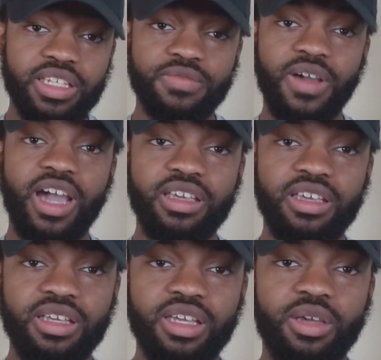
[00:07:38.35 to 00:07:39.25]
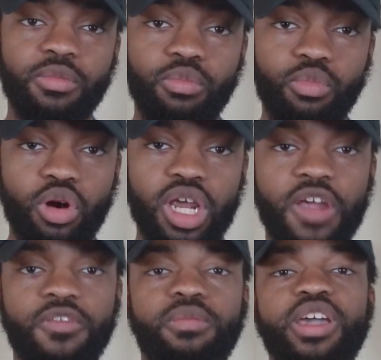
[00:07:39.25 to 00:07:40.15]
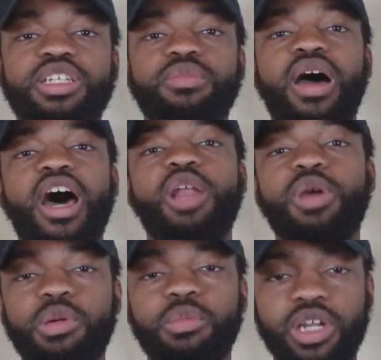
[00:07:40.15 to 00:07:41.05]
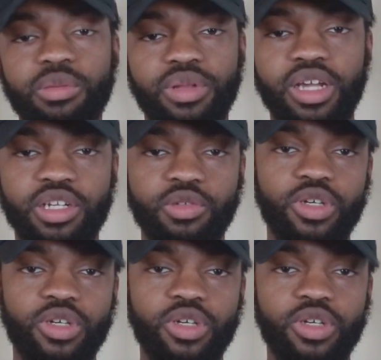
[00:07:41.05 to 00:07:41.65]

Is finding more information about how to become a better player,